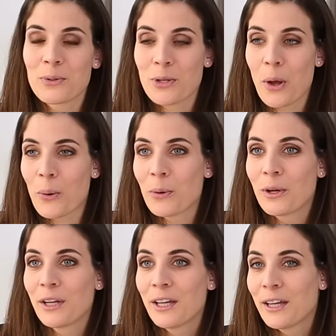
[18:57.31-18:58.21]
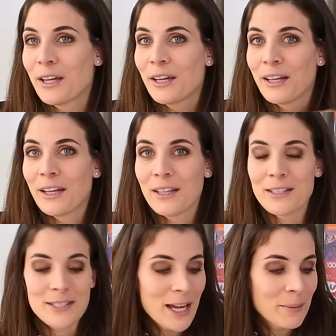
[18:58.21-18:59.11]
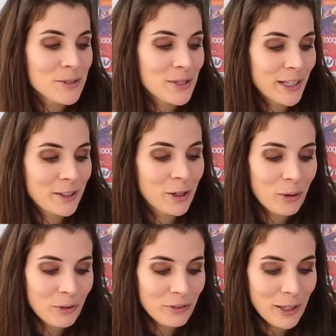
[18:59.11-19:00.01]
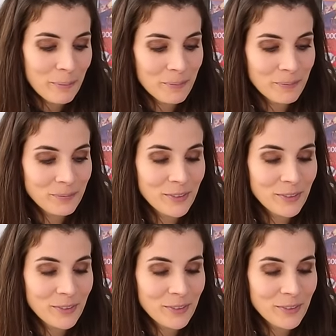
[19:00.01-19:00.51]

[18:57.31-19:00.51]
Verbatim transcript: So it's time to let go of them.